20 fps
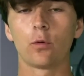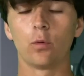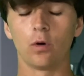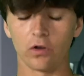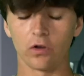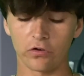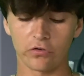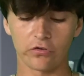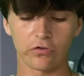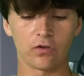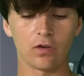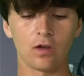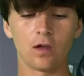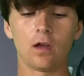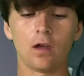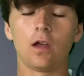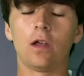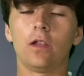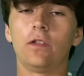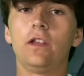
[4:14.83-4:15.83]
was
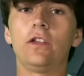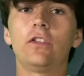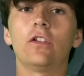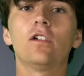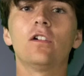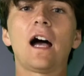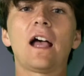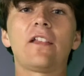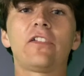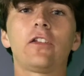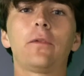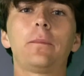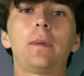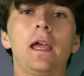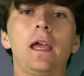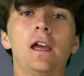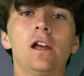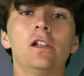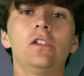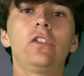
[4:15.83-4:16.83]
these elastic
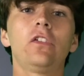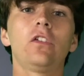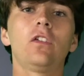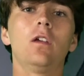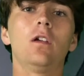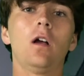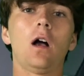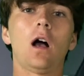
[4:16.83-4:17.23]
bands.